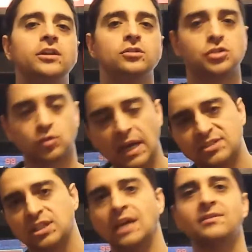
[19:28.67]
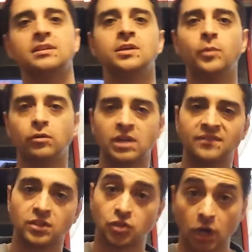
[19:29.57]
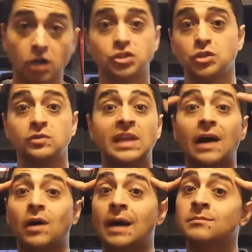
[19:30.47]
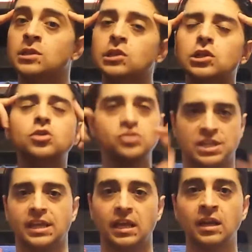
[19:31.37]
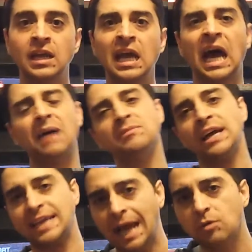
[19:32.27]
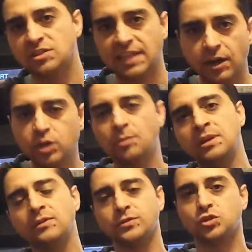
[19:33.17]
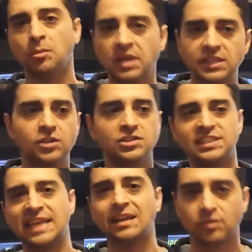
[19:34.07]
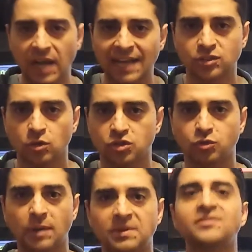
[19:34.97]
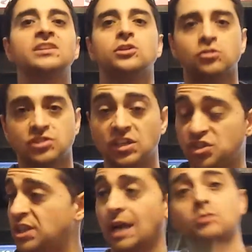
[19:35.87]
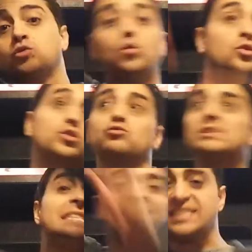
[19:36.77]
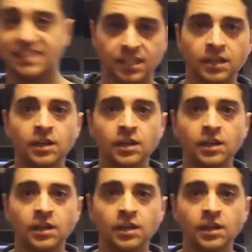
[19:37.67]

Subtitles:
You're scratching everything. We don't have to charge you. Now I'm losing it. I'm like, how dare you have been here for so many years? These other assholes scrape everything. You don't say shit. I was going crazy.